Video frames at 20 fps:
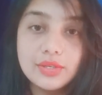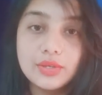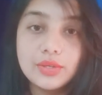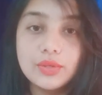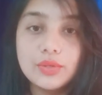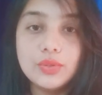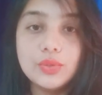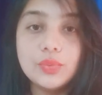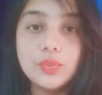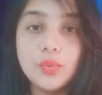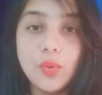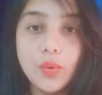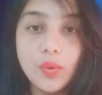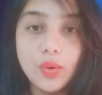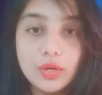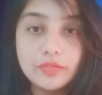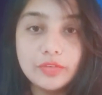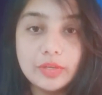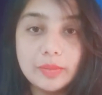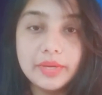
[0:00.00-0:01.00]
you all
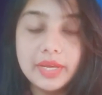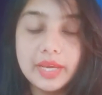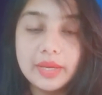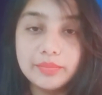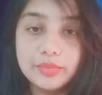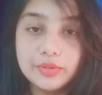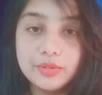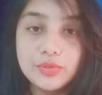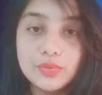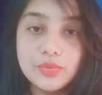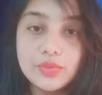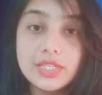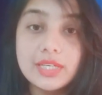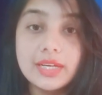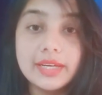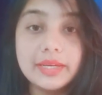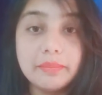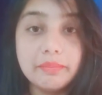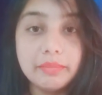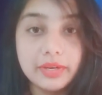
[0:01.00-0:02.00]
will be able to
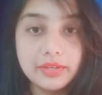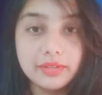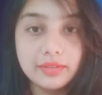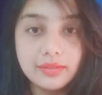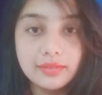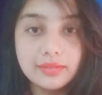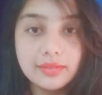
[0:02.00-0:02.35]
study better,